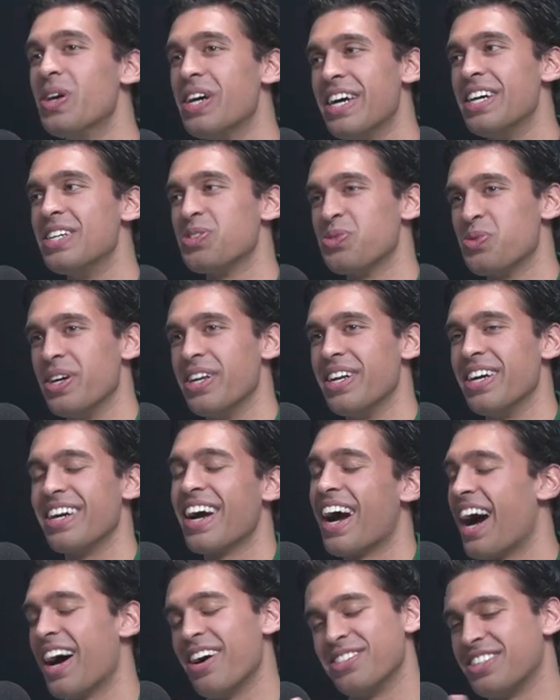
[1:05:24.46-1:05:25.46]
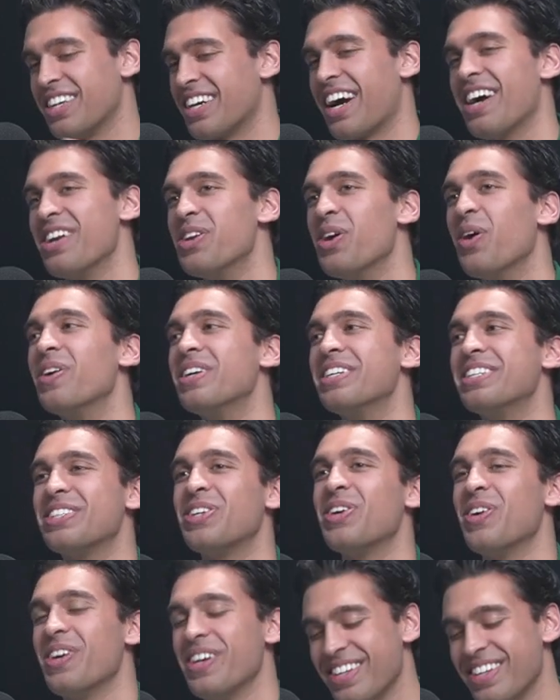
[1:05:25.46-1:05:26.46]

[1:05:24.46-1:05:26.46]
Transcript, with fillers: is winning, I was like, I know where this is going.